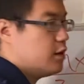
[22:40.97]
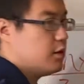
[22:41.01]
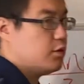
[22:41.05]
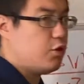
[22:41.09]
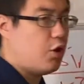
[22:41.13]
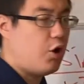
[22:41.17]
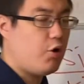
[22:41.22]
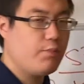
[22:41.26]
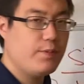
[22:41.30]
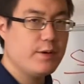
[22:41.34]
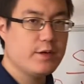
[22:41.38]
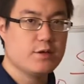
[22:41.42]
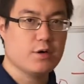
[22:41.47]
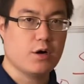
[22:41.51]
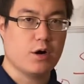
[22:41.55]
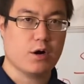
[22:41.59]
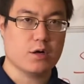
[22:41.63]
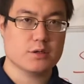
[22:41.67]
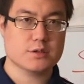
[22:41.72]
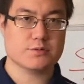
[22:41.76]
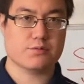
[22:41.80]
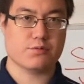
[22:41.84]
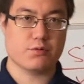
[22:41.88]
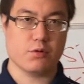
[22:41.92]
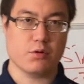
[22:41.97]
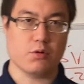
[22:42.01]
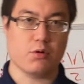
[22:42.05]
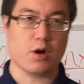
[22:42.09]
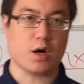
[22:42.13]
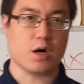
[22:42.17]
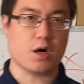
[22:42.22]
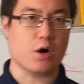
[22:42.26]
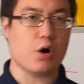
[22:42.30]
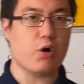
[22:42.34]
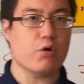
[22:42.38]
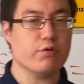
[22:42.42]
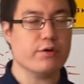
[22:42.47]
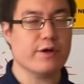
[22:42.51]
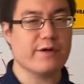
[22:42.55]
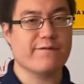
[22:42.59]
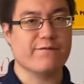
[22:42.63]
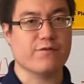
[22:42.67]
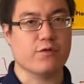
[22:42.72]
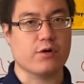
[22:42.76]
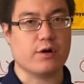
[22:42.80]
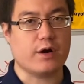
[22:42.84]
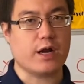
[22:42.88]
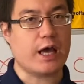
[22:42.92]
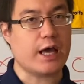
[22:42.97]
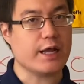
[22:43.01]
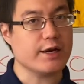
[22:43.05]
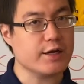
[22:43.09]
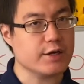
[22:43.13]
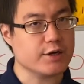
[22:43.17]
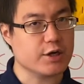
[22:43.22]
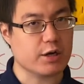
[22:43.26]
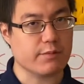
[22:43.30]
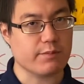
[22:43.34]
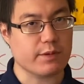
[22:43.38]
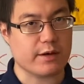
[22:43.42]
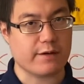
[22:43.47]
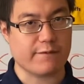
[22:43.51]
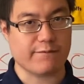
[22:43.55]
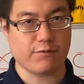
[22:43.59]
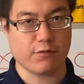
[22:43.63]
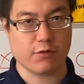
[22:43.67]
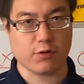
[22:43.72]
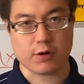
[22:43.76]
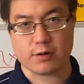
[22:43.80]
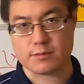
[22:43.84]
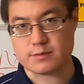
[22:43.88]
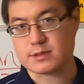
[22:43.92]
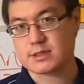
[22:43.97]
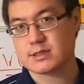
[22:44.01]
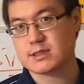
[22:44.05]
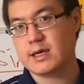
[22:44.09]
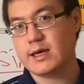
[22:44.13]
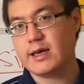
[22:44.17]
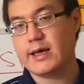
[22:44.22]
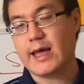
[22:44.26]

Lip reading: Load because rule are only for indeterminate forms.